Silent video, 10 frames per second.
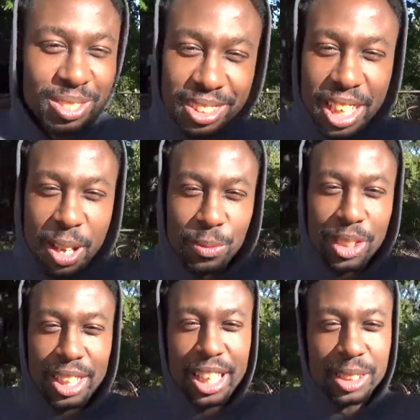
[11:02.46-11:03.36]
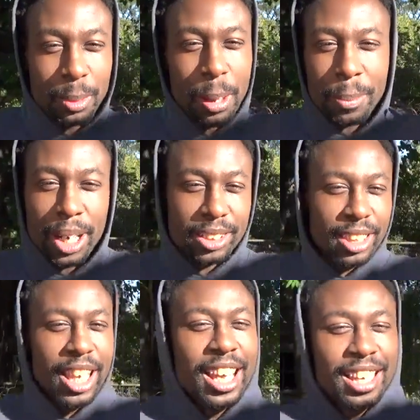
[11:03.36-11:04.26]
You definitely, know? it's my birthday.
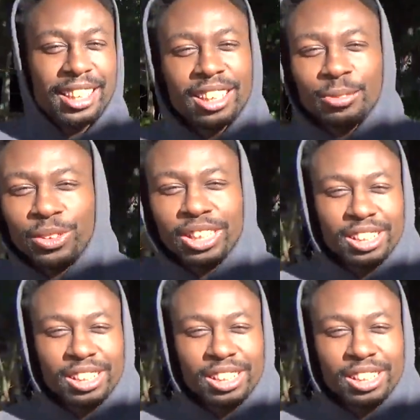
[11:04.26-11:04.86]
But we gonna do this challenge Feeling